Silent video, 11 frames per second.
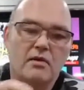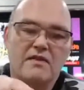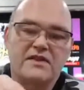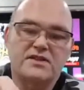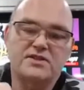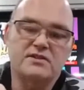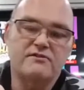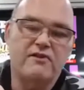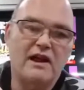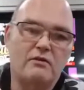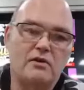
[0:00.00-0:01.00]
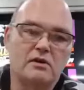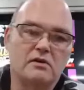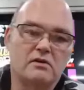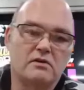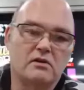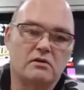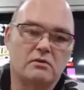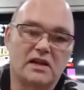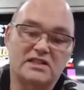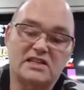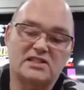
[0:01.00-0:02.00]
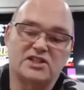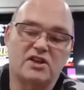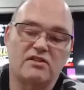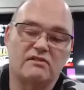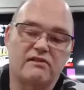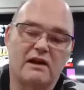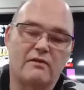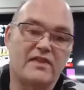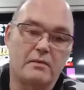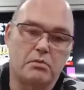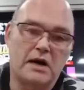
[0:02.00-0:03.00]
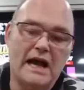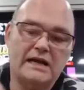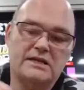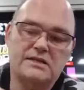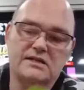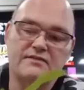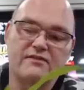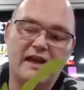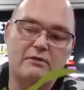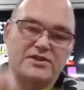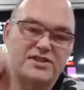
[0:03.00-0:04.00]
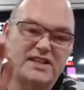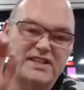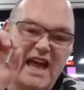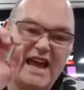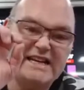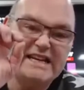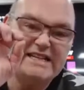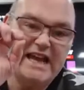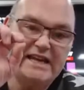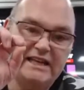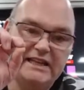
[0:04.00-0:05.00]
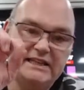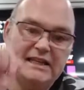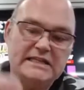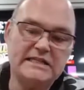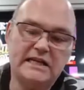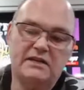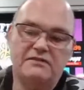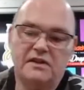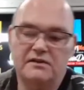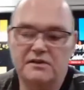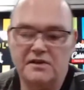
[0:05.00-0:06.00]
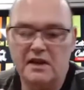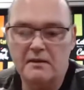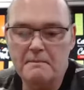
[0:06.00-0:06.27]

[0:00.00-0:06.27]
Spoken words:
And this is the flower. Well, it's actually not the flower, they're bracts. The flower is a tiny, tiny little insignificant thing.